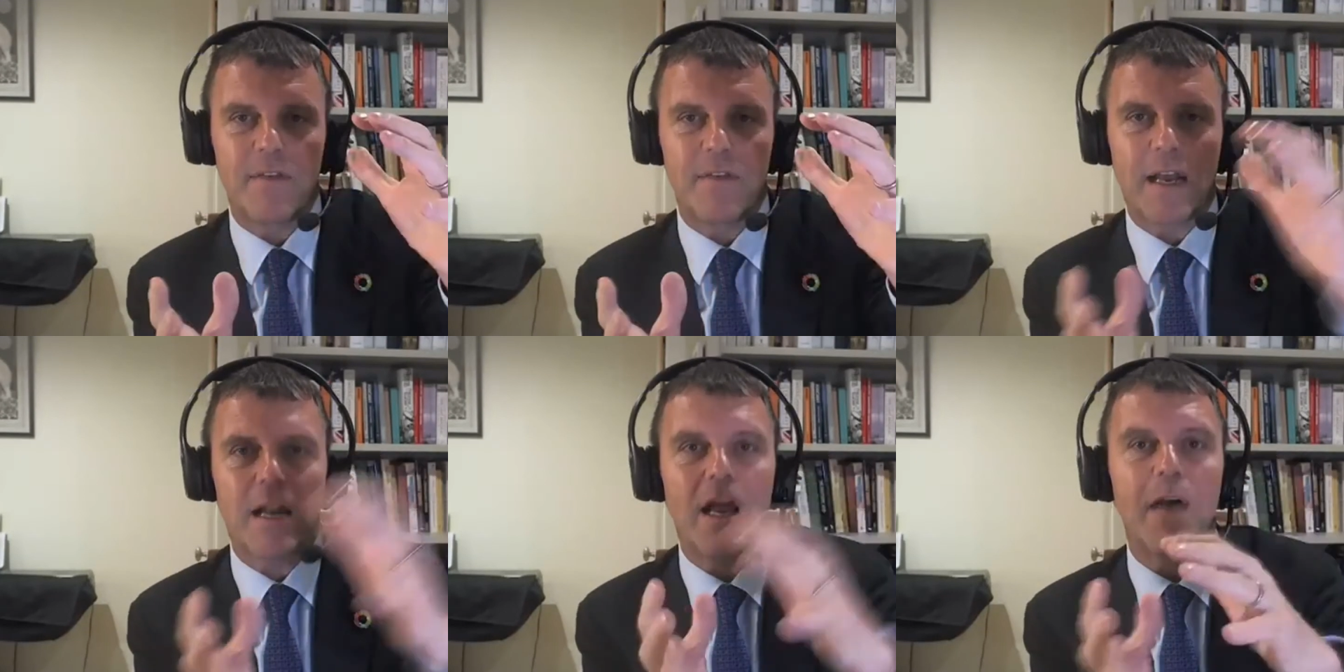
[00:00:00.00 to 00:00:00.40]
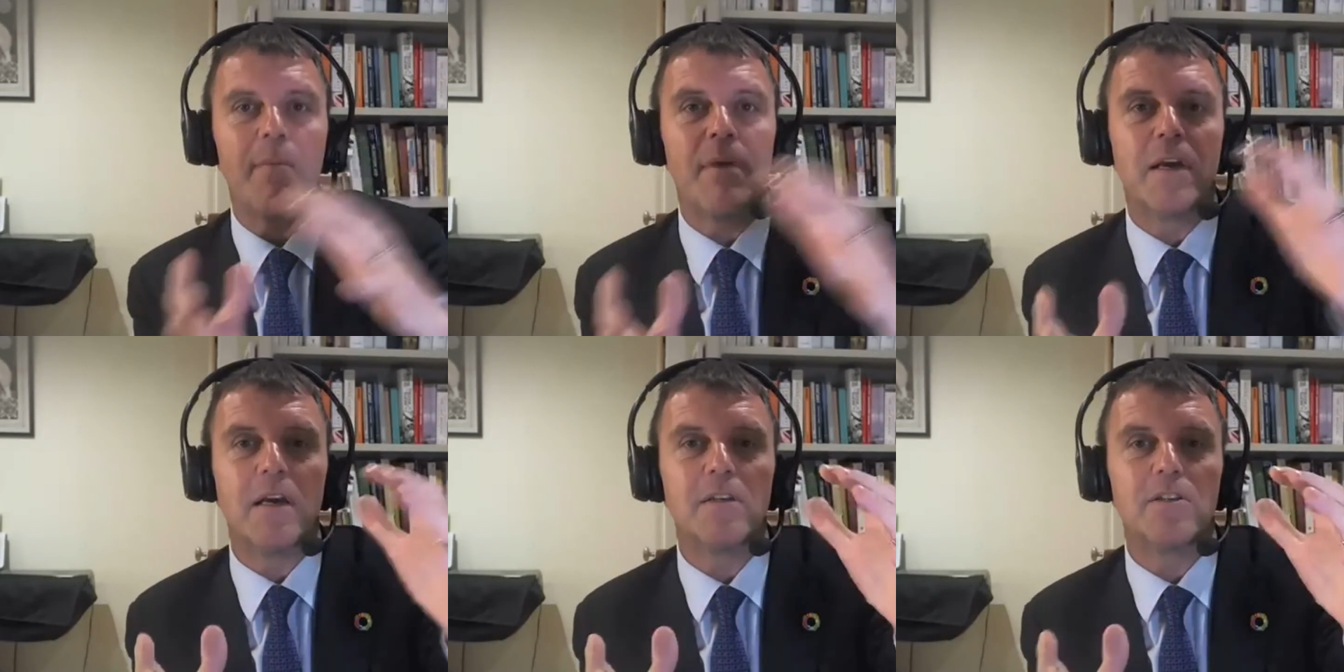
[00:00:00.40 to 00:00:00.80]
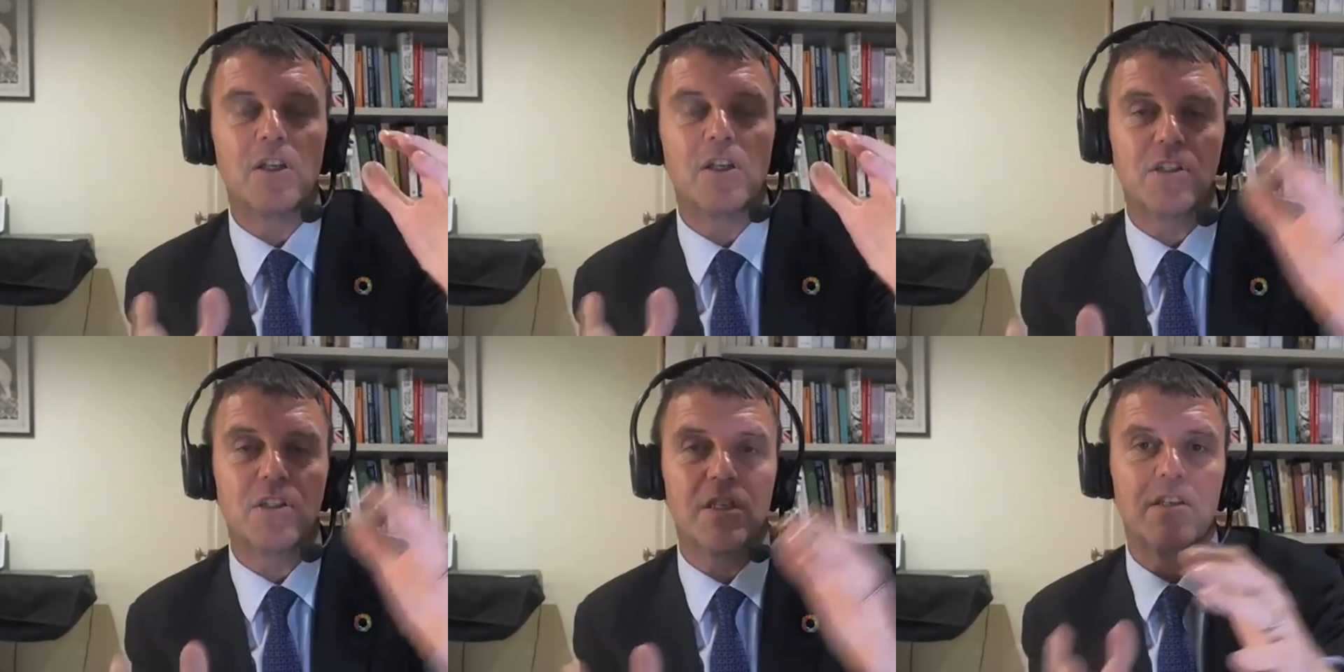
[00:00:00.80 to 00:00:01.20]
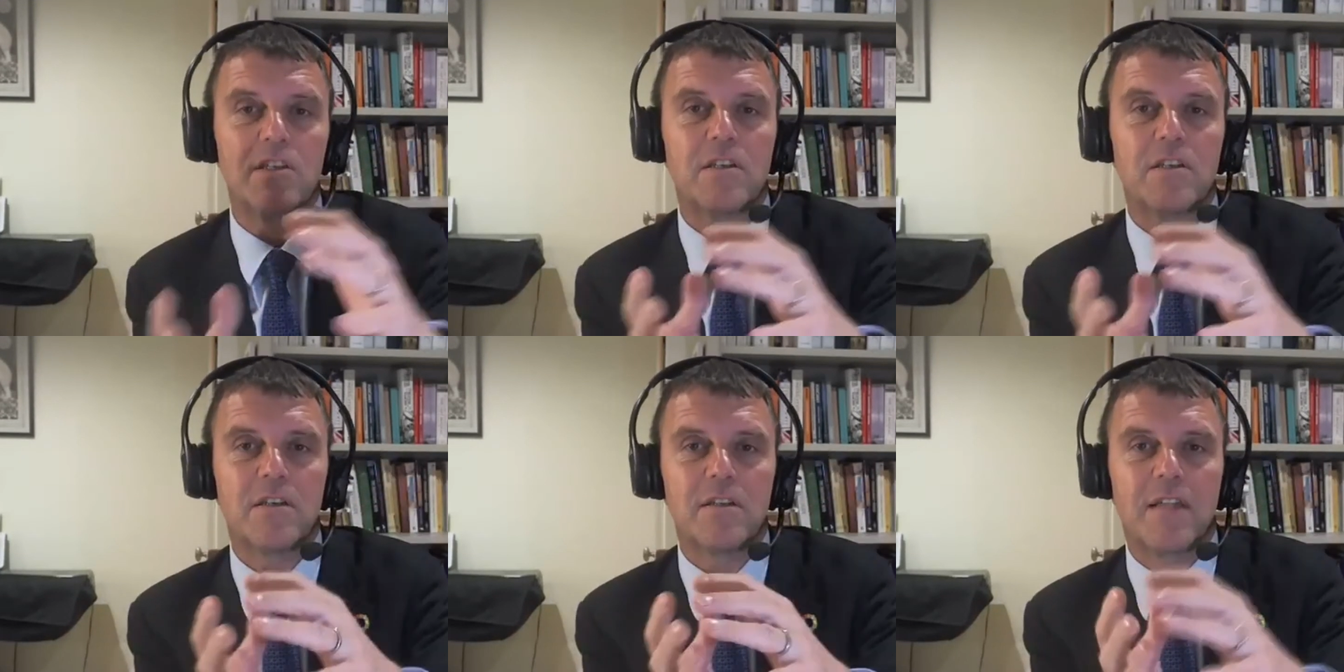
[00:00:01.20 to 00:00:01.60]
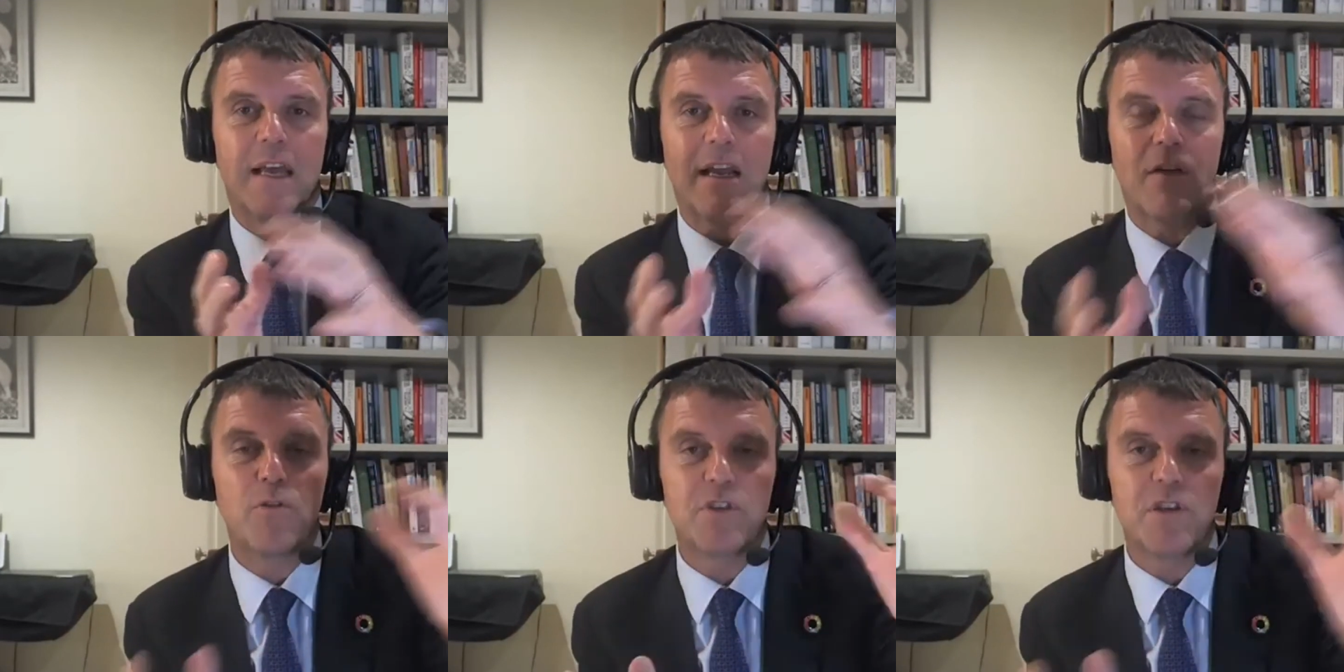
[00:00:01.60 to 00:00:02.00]
climate justice, that
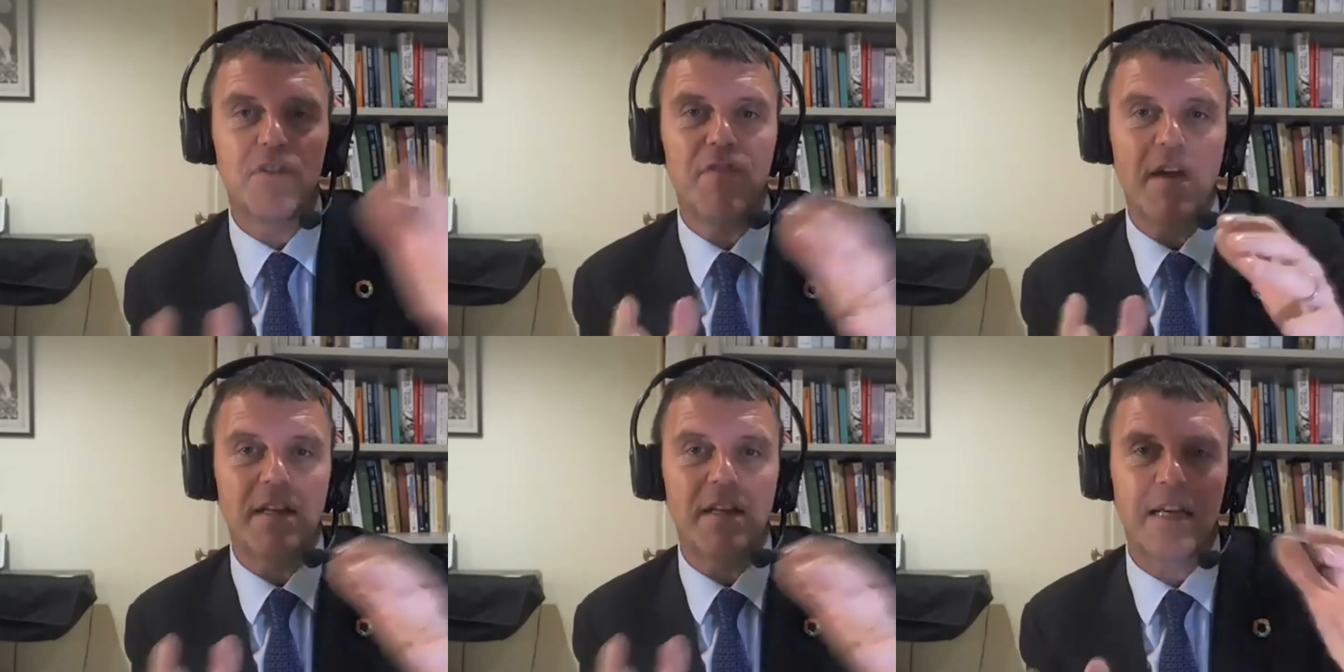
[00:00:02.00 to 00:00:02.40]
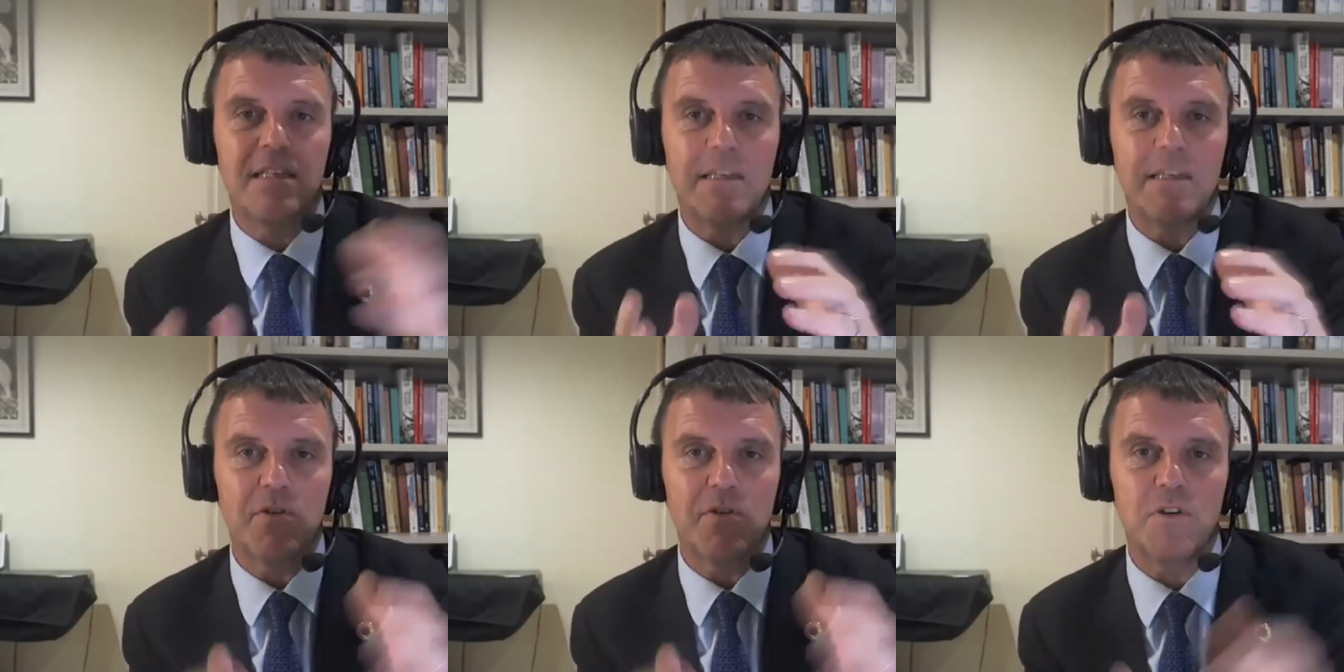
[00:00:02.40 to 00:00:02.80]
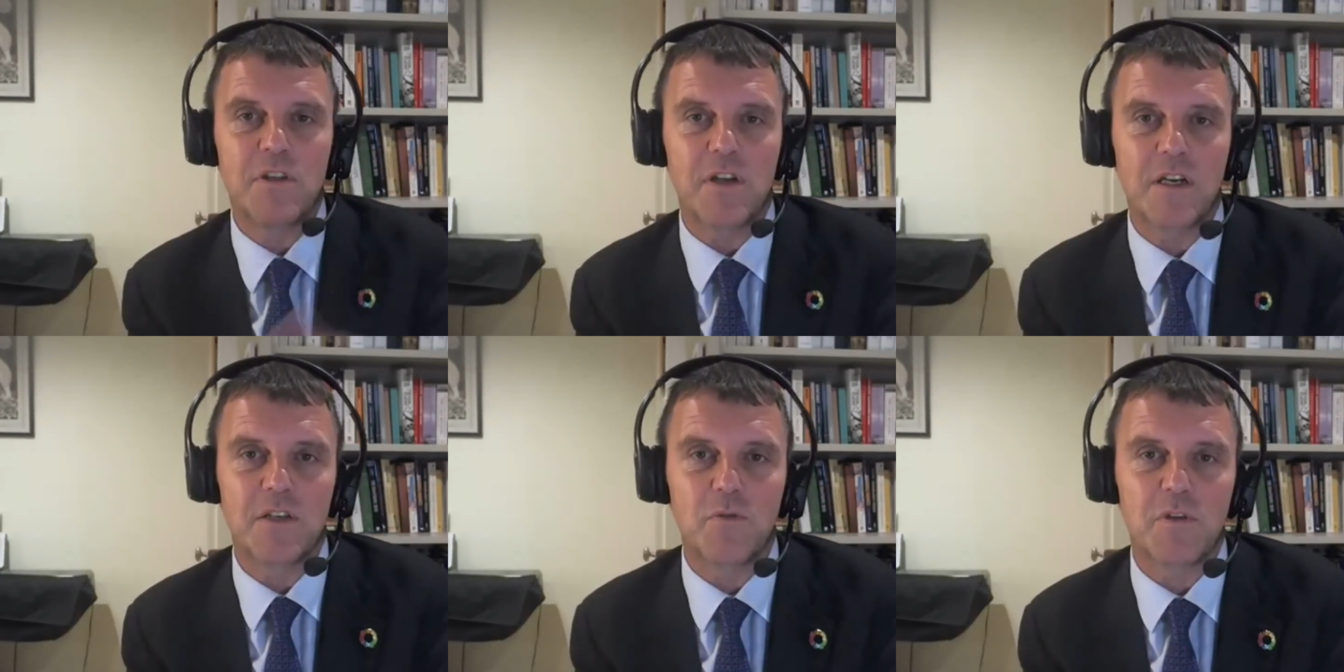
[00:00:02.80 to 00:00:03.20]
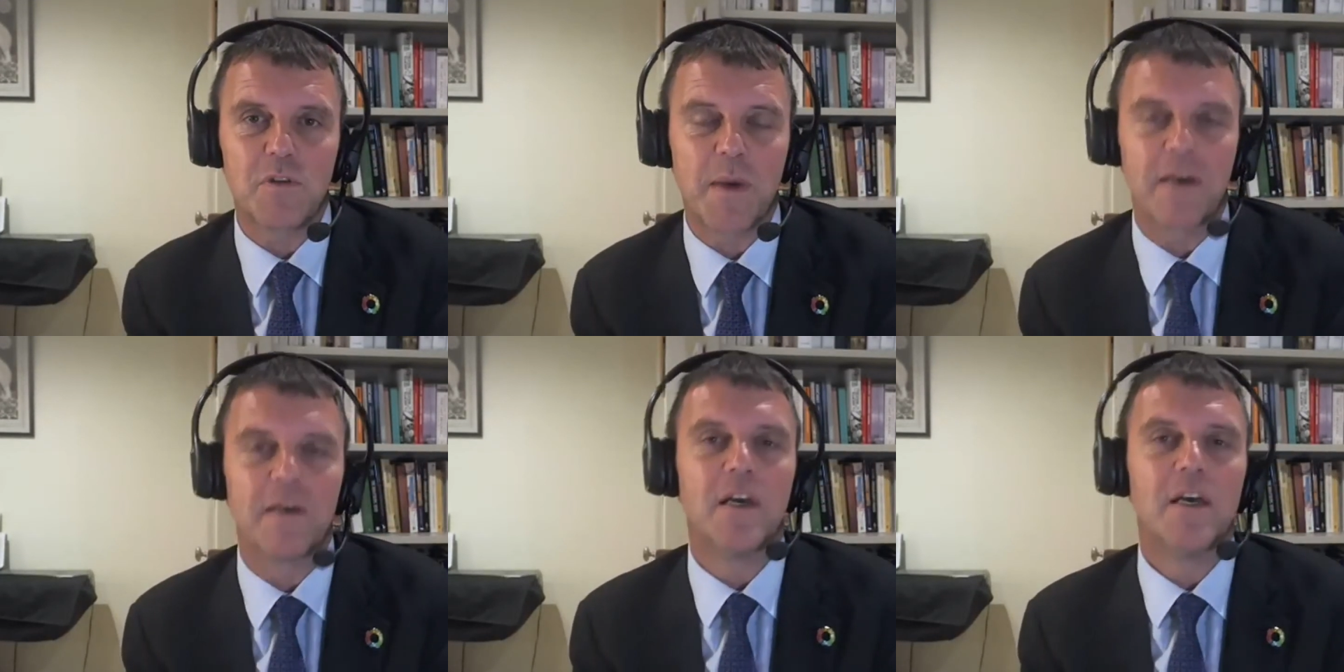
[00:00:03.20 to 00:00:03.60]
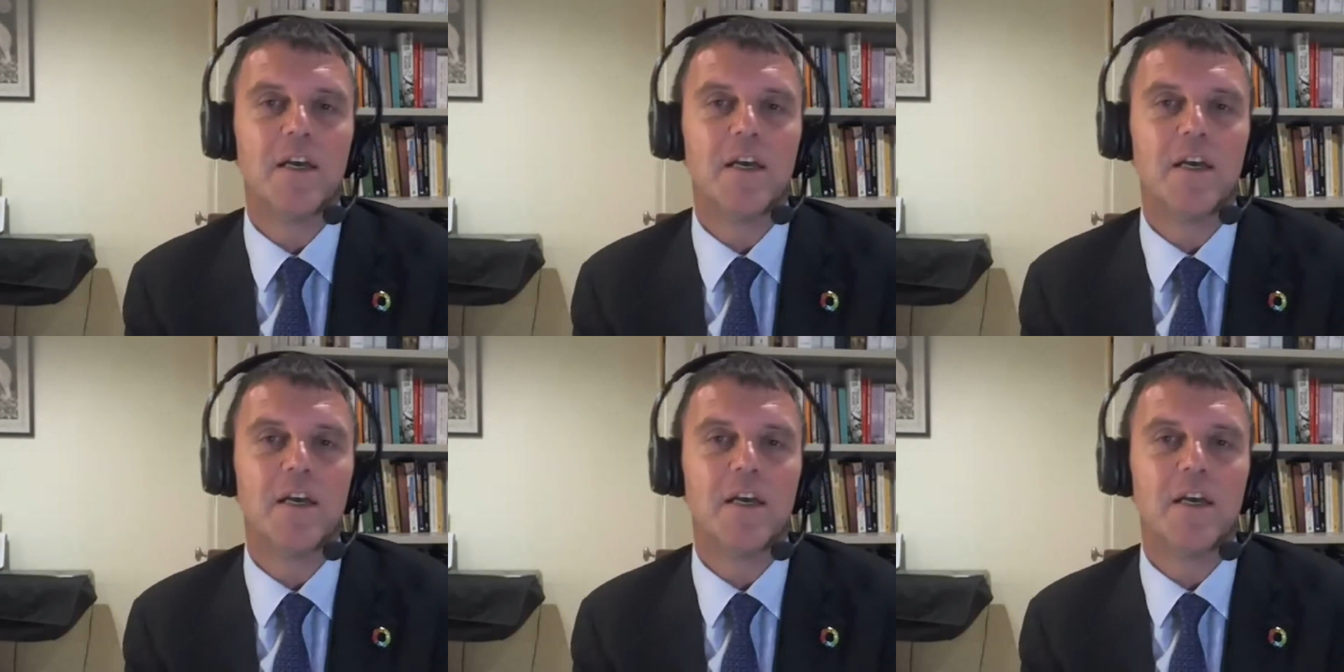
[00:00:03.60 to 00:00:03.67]
cause and effect asymmetry that I talked about.